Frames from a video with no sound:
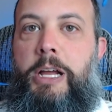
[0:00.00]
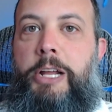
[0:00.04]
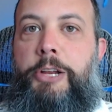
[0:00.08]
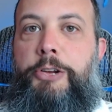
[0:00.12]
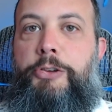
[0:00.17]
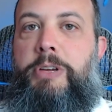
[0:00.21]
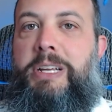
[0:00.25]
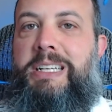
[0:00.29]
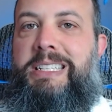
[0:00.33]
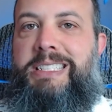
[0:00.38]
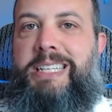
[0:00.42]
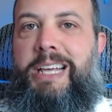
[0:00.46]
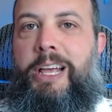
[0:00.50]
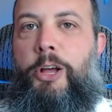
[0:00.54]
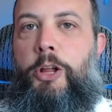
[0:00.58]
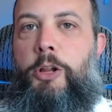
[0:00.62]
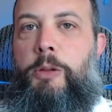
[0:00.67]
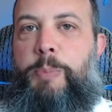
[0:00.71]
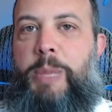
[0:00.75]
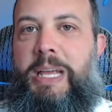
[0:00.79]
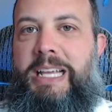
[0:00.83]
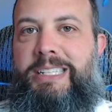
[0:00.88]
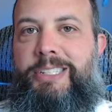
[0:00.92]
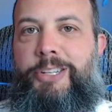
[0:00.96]
and you can tell
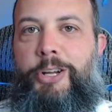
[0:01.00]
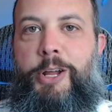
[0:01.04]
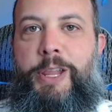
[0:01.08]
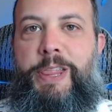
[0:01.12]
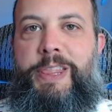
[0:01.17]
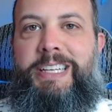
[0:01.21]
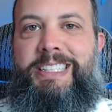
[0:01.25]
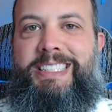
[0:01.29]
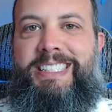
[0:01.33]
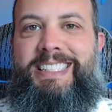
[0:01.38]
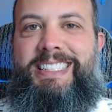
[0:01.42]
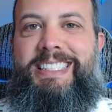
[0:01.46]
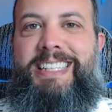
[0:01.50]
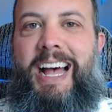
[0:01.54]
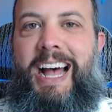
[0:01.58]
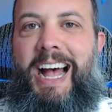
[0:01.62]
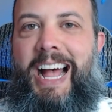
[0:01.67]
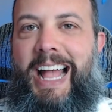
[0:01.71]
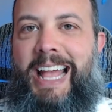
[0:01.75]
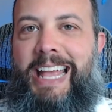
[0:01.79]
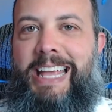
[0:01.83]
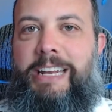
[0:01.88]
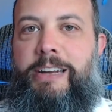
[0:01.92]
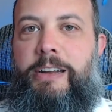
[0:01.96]
based on the
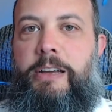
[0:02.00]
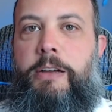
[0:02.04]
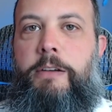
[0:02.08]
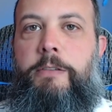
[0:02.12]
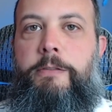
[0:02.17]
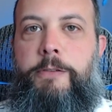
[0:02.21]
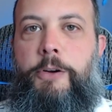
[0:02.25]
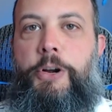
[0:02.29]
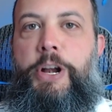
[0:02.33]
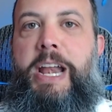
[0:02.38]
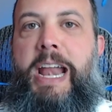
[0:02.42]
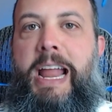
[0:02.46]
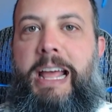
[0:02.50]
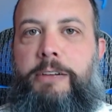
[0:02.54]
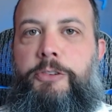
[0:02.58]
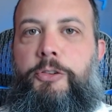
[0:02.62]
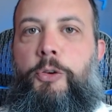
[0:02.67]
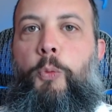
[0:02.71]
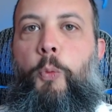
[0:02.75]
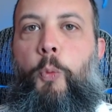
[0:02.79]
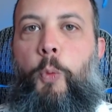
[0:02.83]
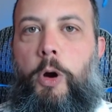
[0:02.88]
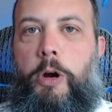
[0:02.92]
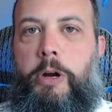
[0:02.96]
sign for
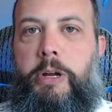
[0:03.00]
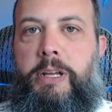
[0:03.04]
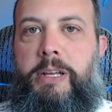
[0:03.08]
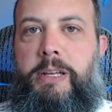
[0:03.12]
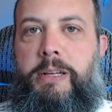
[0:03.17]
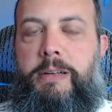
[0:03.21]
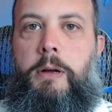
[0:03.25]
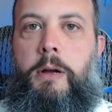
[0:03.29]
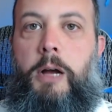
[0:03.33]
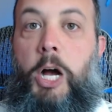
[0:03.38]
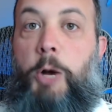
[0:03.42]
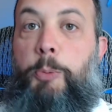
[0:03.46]
net work.